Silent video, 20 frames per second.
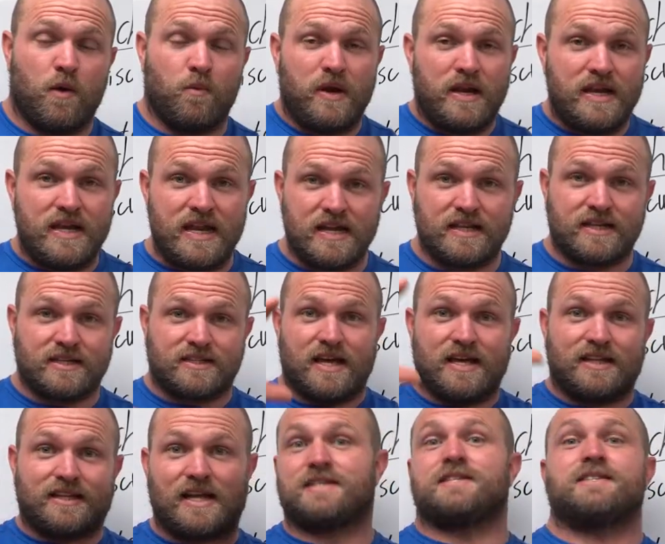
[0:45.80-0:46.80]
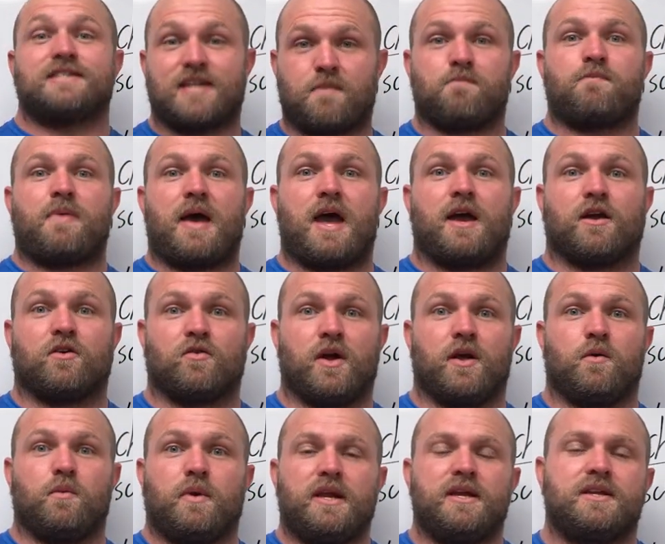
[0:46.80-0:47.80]
And we need to take that step back,
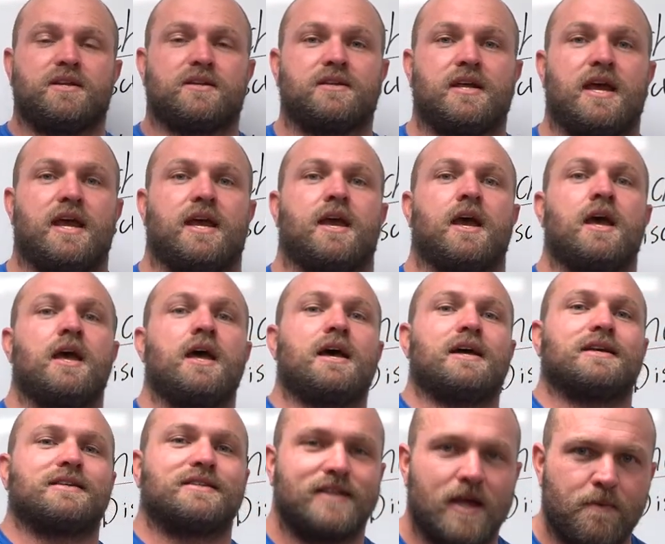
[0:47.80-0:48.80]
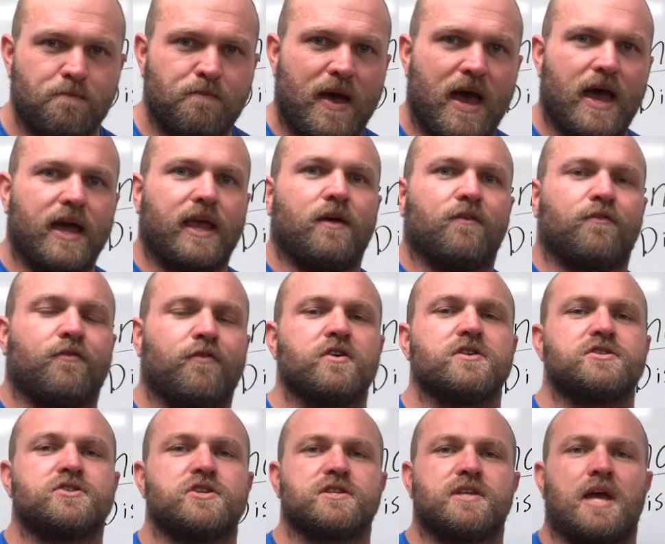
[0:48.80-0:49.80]
right? We need to take a step back and
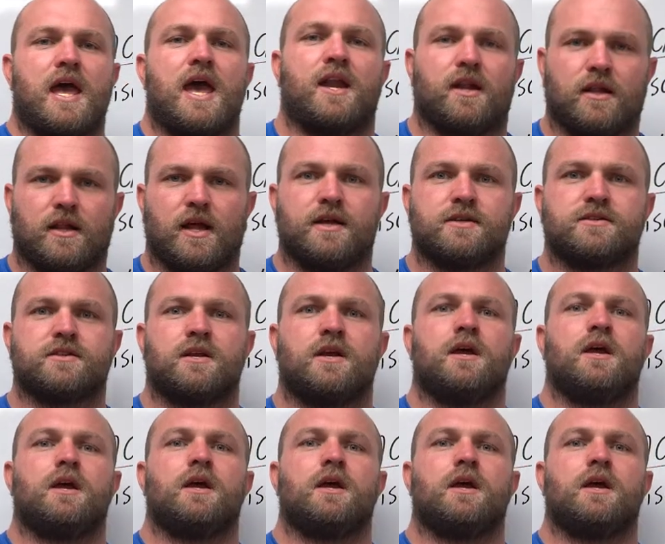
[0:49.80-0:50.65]
first just analyze.